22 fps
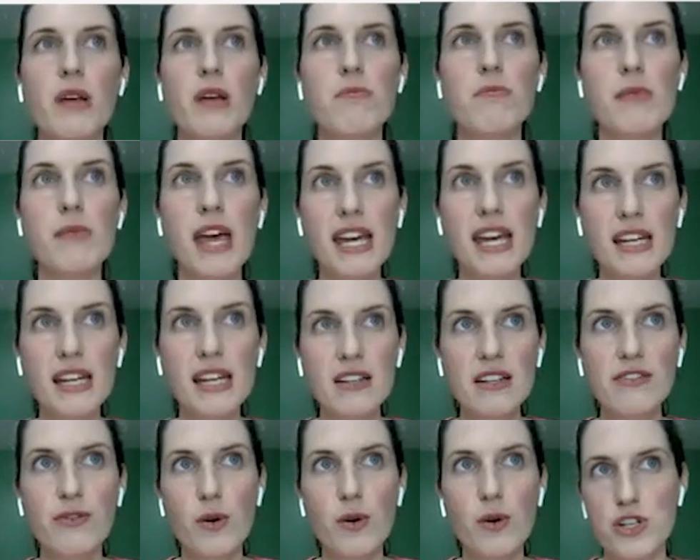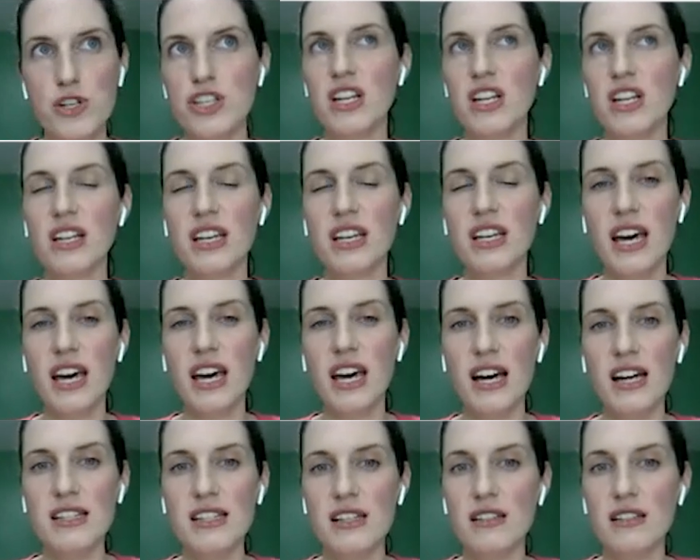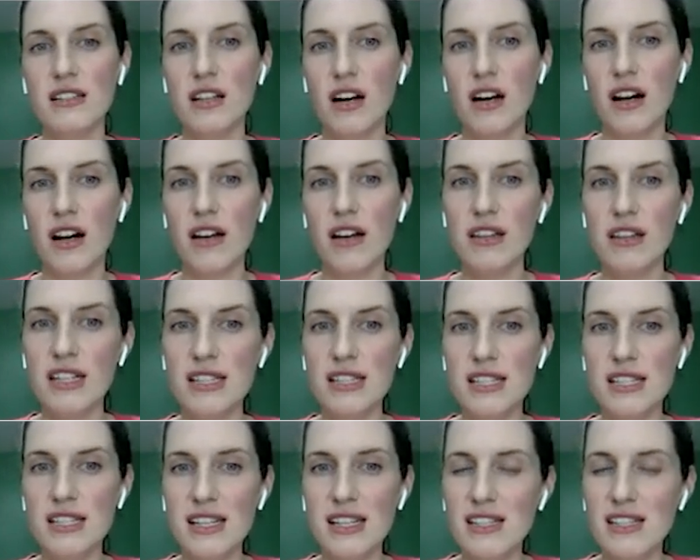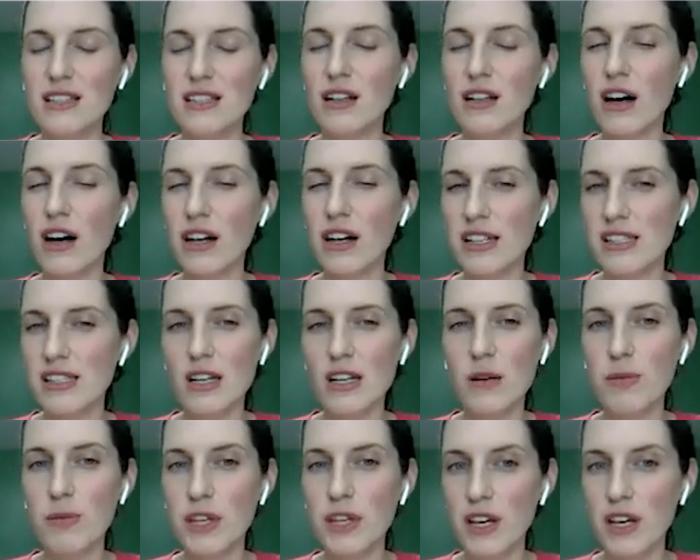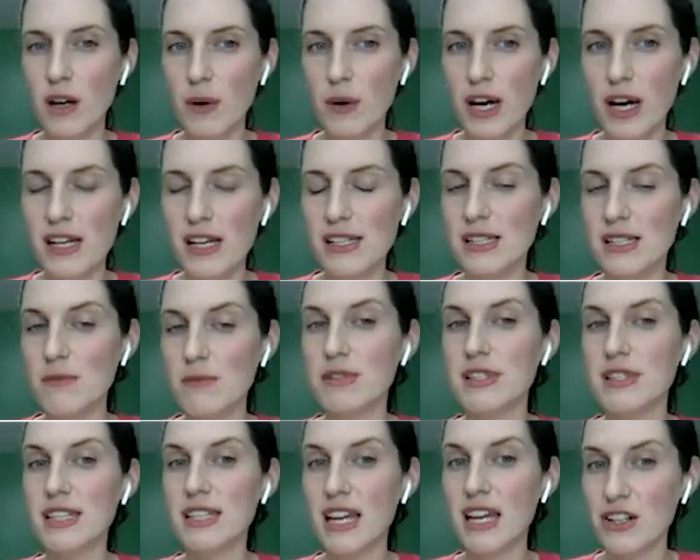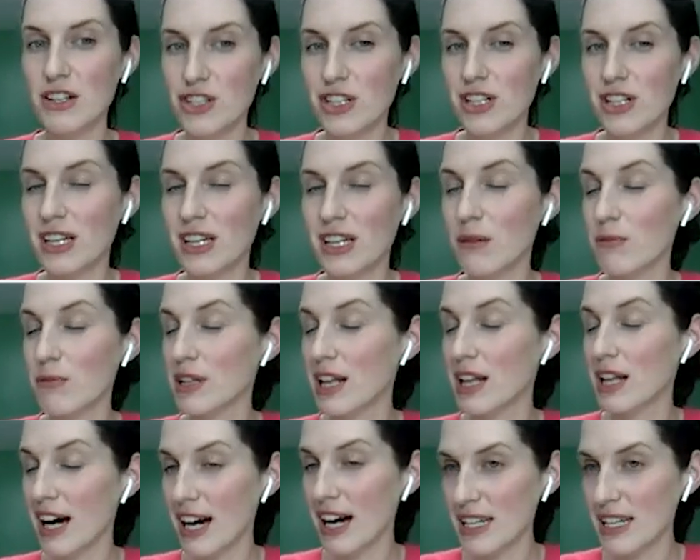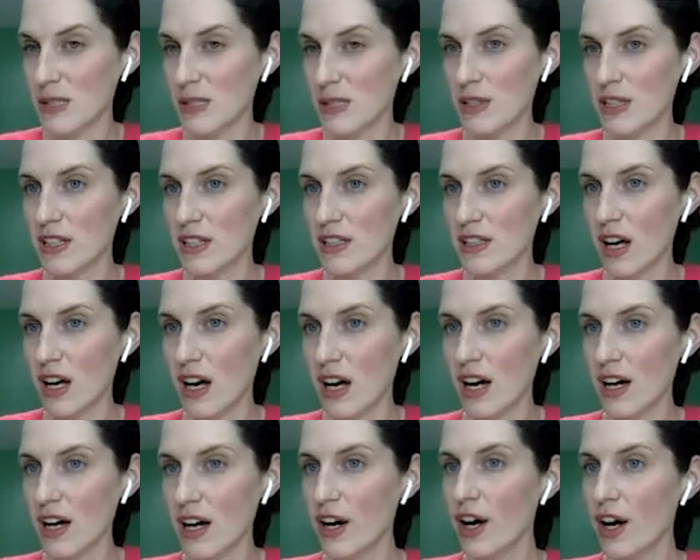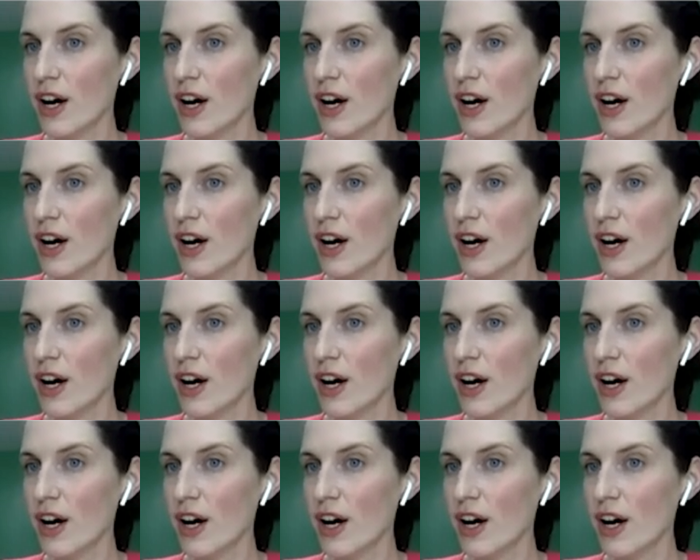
Maine, fortunately, has a law that says as long as your POA substantially complies with the law,